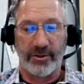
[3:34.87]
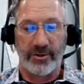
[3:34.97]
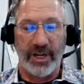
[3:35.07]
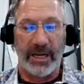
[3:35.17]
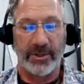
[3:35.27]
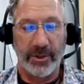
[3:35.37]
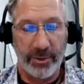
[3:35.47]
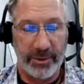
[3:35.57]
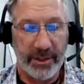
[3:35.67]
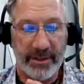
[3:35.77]
James
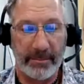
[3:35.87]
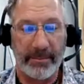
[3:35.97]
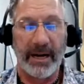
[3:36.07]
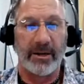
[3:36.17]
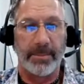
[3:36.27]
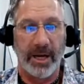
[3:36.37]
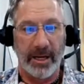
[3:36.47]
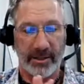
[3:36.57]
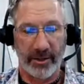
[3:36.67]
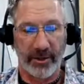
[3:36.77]
Kouzes and Barry
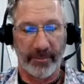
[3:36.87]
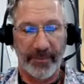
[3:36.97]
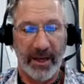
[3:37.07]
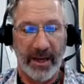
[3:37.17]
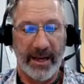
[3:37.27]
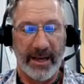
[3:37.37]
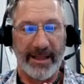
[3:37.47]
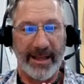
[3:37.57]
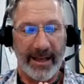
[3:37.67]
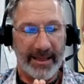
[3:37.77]
Posner
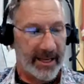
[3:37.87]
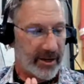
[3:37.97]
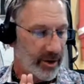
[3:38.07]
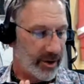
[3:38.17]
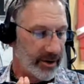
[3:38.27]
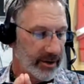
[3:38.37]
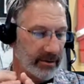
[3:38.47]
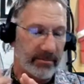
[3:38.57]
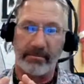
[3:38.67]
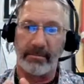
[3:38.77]
that
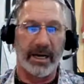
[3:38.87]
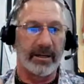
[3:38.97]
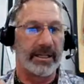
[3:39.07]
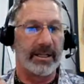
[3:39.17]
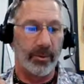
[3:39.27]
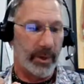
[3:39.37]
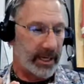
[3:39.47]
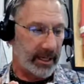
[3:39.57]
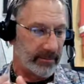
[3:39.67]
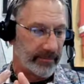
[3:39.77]
are modeling the
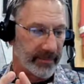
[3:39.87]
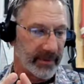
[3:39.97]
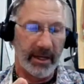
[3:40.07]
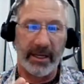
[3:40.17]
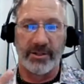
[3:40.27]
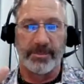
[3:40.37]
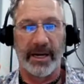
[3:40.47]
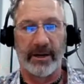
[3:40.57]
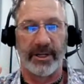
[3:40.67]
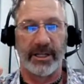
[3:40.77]
way,
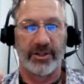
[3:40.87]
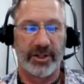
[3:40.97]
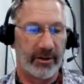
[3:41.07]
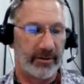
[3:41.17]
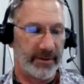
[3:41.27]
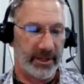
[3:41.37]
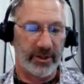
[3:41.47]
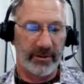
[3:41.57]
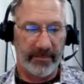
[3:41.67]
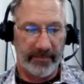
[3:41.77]
inspiring a shared
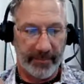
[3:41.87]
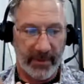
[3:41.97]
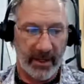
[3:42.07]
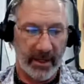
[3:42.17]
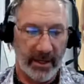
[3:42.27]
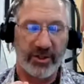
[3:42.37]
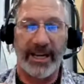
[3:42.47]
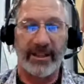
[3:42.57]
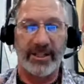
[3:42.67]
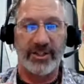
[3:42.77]
vision,
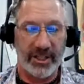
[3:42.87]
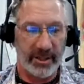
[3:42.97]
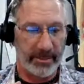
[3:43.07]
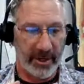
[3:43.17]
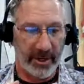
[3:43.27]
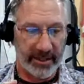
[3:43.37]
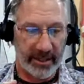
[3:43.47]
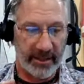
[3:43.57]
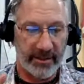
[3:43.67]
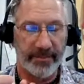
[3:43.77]
challenging the
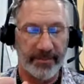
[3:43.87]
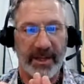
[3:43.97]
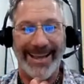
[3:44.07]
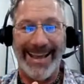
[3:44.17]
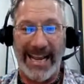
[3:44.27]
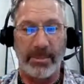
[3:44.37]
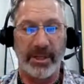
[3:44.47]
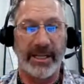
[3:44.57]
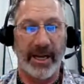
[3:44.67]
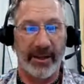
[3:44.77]
process,
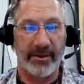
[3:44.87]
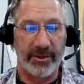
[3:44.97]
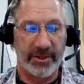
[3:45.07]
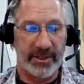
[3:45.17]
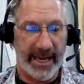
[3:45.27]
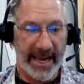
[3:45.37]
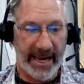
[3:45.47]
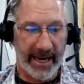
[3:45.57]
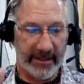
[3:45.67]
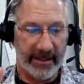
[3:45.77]
enabling others
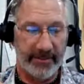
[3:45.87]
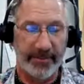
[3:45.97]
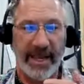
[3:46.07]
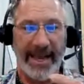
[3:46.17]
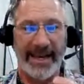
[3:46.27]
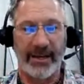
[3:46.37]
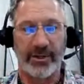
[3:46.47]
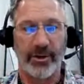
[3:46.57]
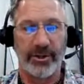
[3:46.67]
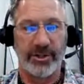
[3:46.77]
to act,
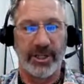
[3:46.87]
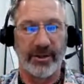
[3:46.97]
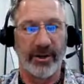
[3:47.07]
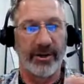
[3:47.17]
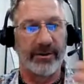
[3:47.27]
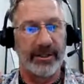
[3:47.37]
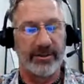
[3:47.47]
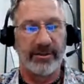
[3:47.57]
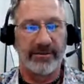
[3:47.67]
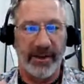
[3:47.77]
and encouraging the heart.
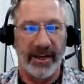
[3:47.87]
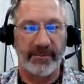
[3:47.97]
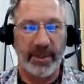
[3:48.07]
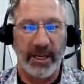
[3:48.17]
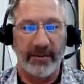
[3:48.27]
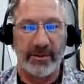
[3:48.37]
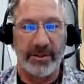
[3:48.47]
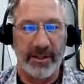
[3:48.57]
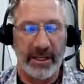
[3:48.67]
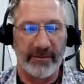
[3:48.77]
These are the five
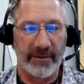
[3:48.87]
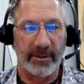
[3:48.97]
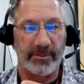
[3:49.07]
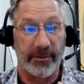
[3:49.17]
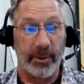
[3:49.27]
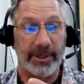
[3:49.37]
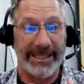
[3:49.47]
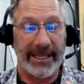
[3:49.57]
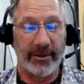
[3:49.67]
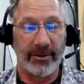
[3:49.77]
behaviors that they developed for
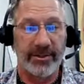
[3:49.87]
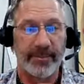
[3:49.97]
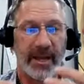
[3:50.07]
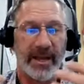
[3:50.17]
leaders.